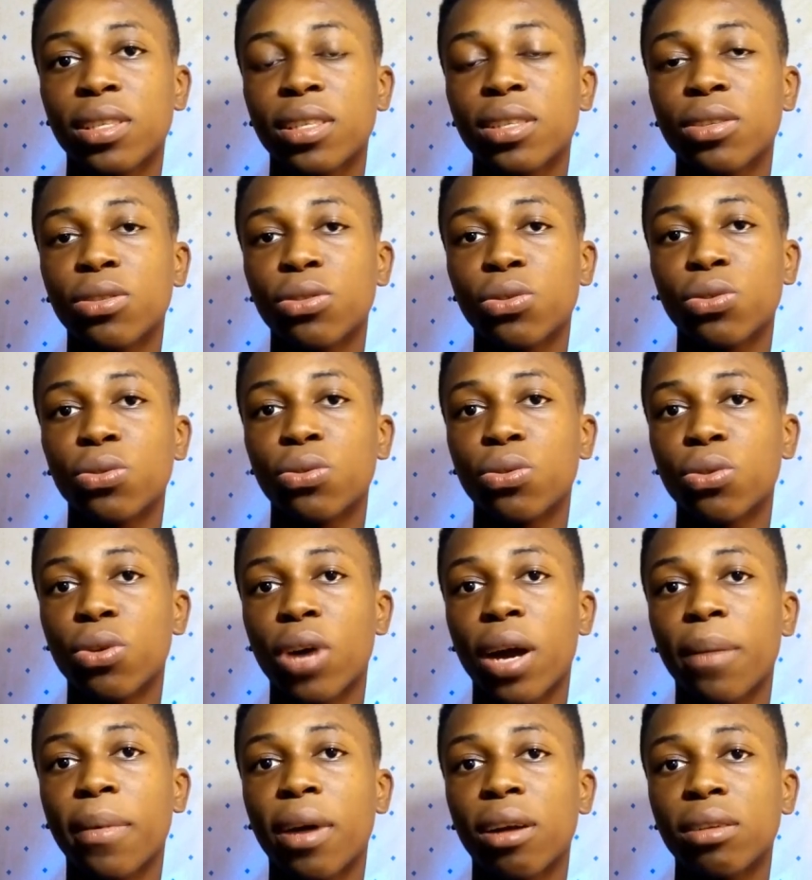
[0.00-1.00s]
things to
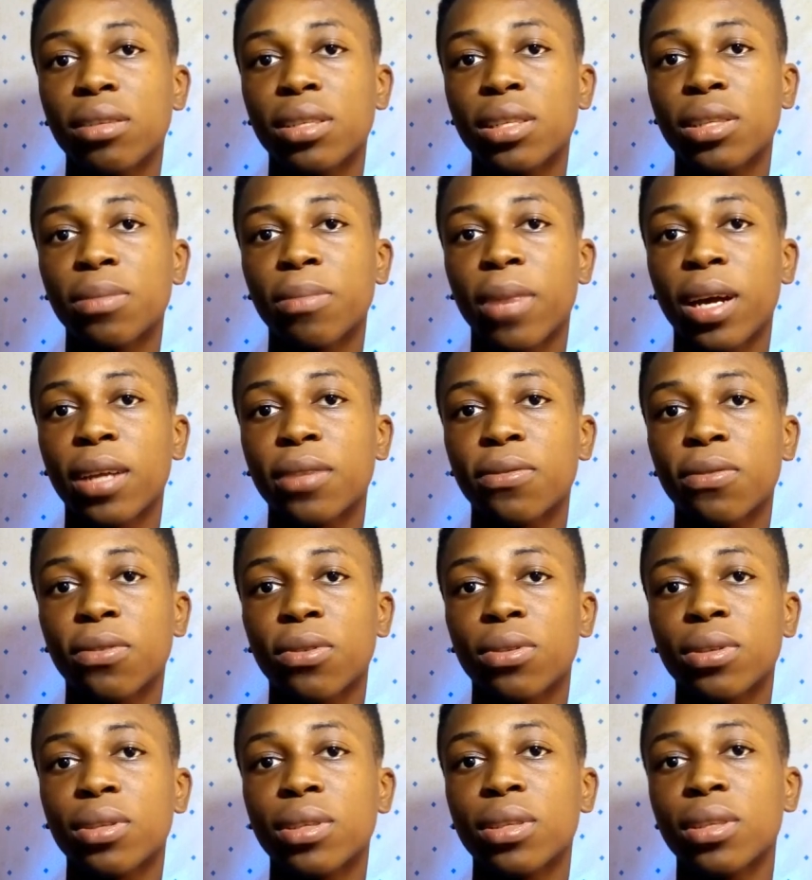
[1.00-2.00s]
know about this
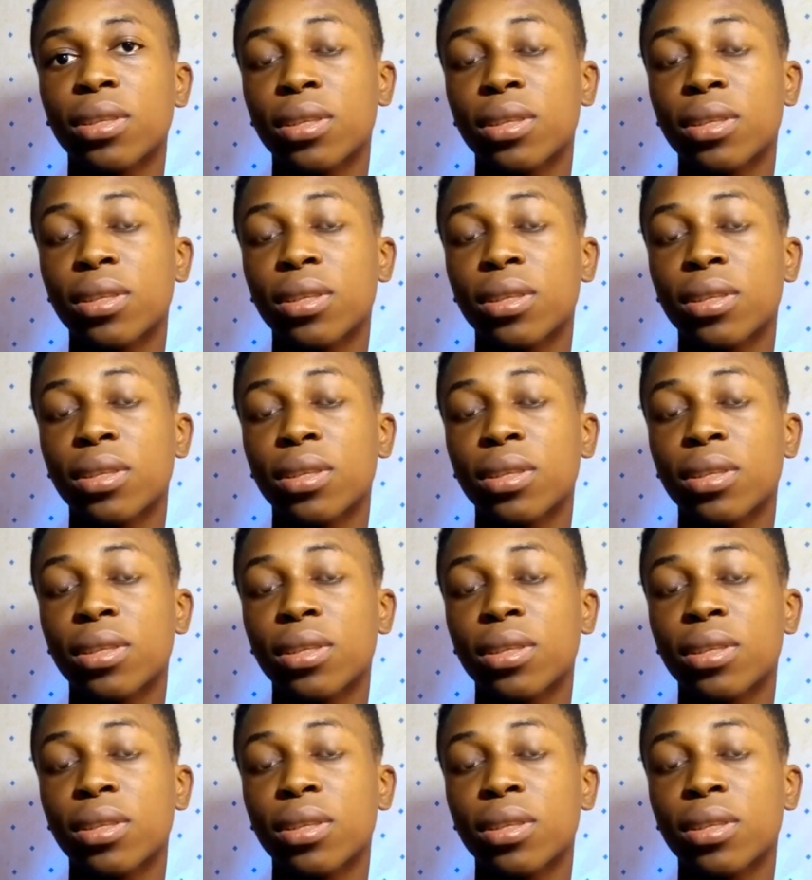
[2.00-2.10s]
smartphone.